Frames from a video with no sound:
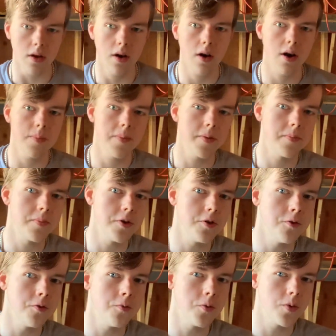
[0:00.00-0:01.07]
up in
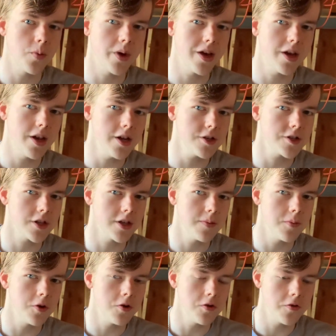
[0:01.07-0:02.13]
Boone when we initially
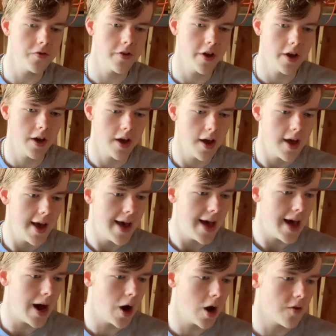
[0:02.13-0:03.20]
moved.
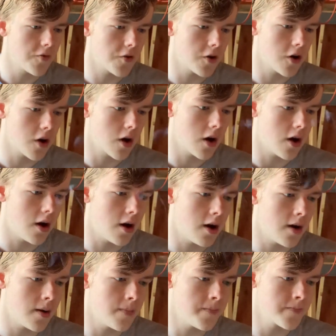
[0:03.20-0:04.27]
However,
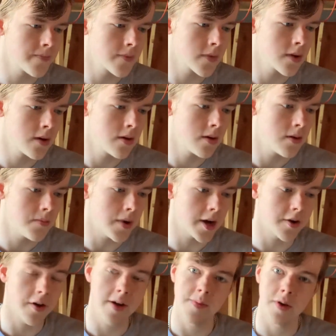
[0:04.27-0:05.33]
my
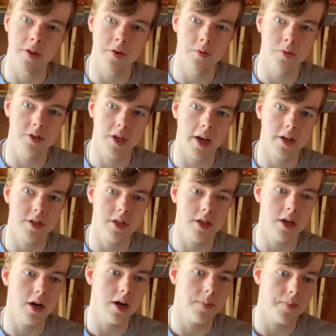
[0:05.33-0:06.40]
grandmother was actually
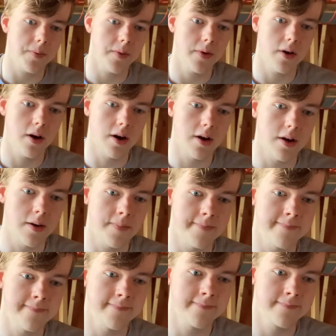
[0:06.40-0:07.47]
up
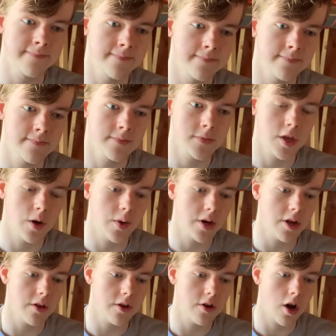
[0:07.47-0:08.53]
going to
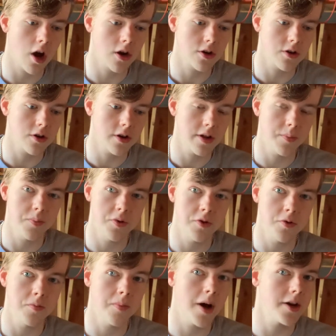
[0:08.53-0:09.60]
the doctor in
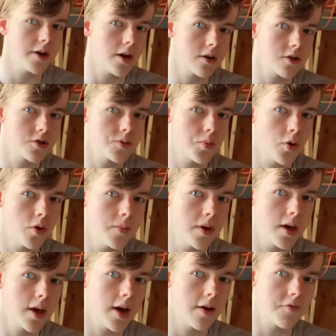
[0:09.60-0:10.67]
Boone. My doctor's appointment
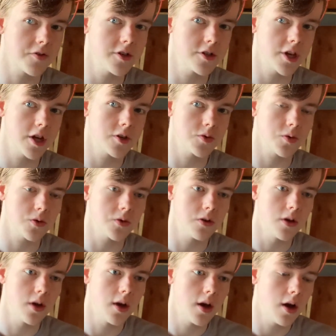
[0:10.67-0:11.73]
got rescheduled
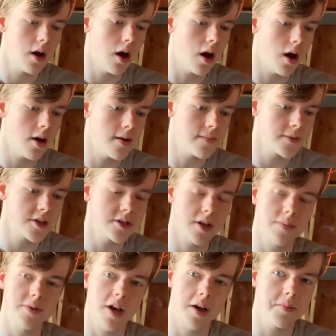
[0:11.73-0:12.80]
to
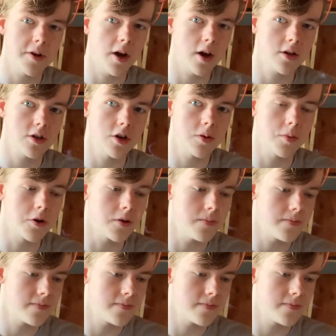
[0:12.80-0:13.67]
sometime in October,